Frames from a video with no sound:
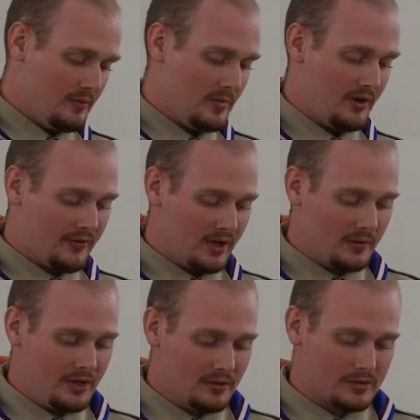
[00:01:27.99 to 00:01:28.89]
My fellow
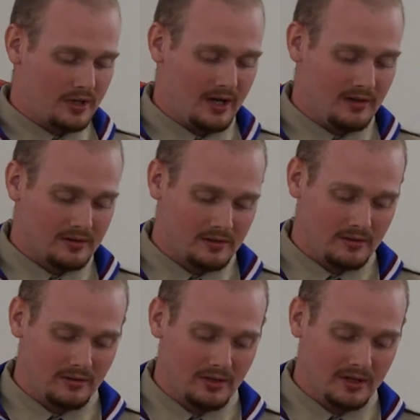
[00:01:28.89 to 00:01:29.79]
Eagle Scouts,
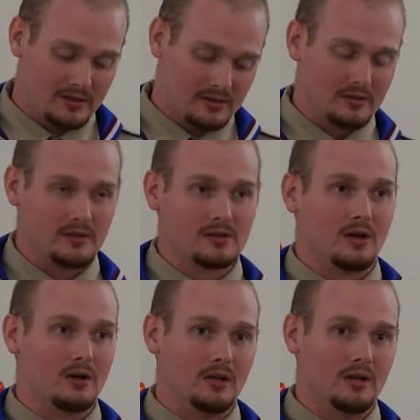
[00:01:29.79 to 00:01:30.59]
this is called